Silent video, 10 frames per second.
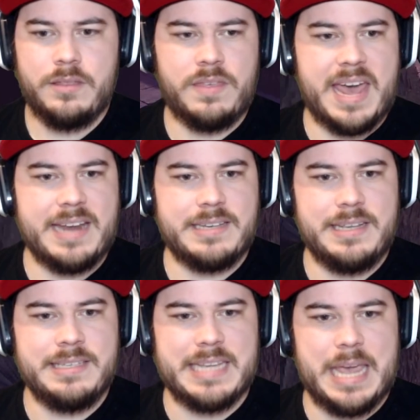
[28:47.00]
That
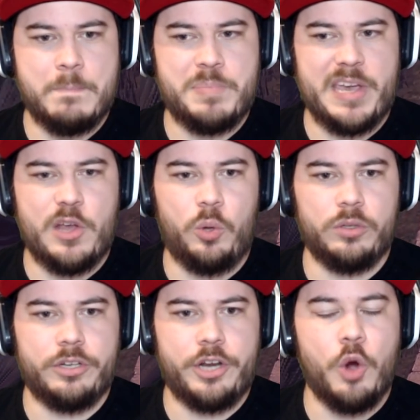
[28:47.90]
is a big
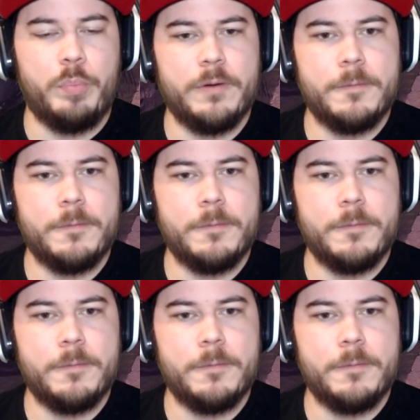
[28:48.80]
old nope.